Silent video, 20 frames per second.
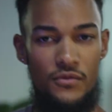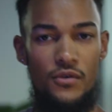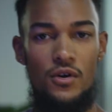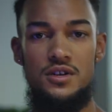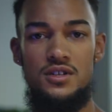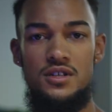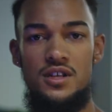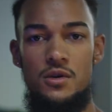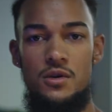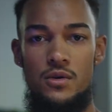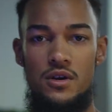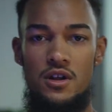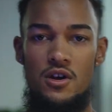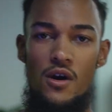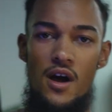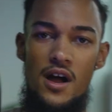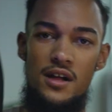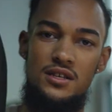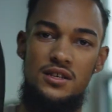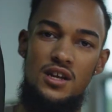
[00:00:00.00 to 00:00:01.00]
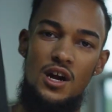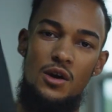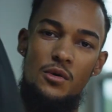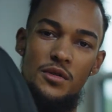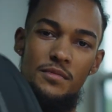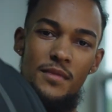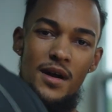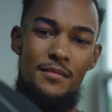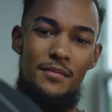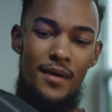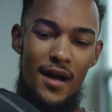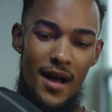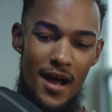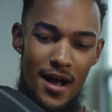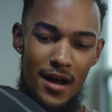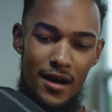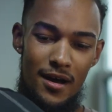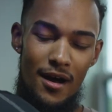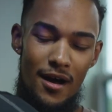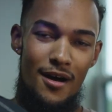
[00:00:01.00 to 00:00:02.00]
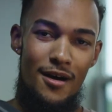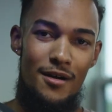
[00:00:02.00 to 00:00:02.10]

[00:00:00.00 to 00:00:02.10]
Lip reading: firstly, we're gonna go ahead and start with my bag.